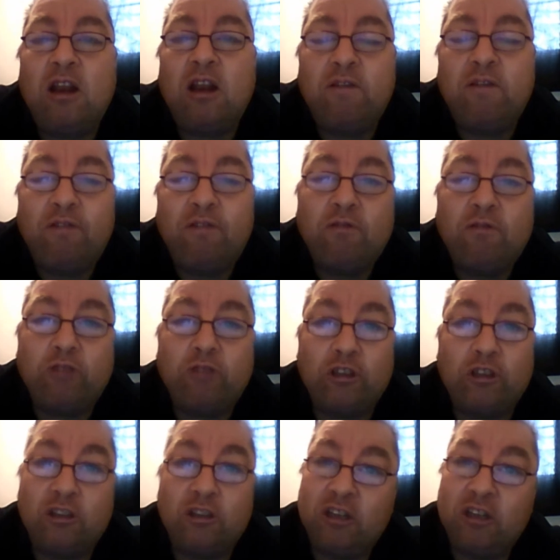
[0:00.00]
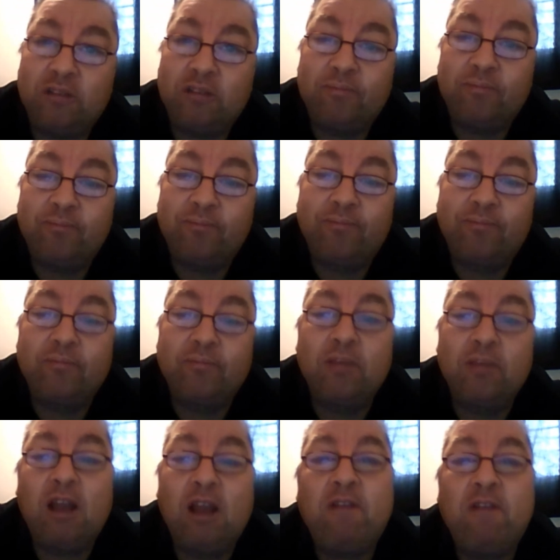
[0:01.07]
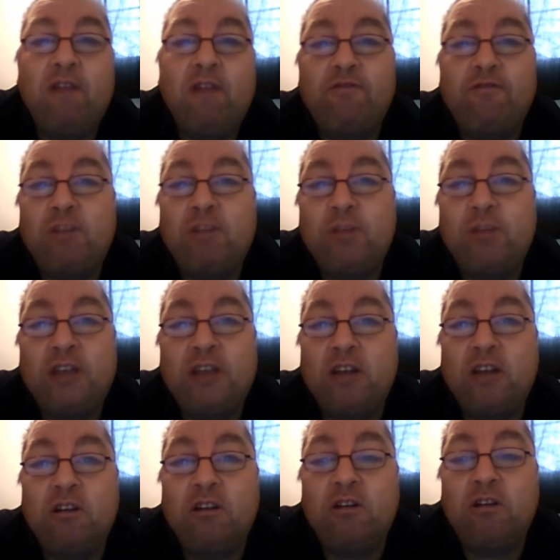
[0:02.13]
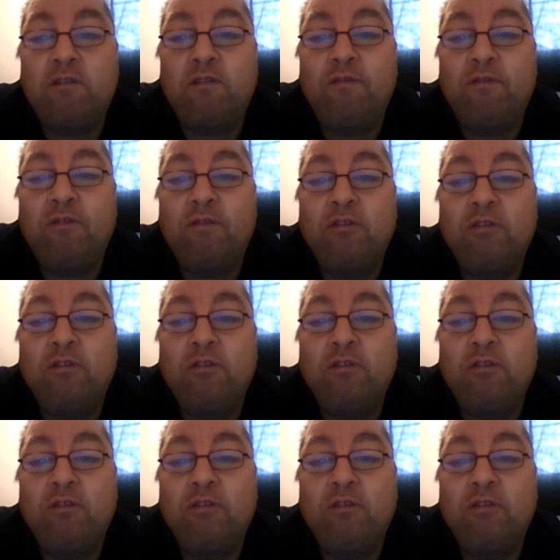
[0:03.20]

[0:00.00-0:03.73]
And unfortunately, around 3% of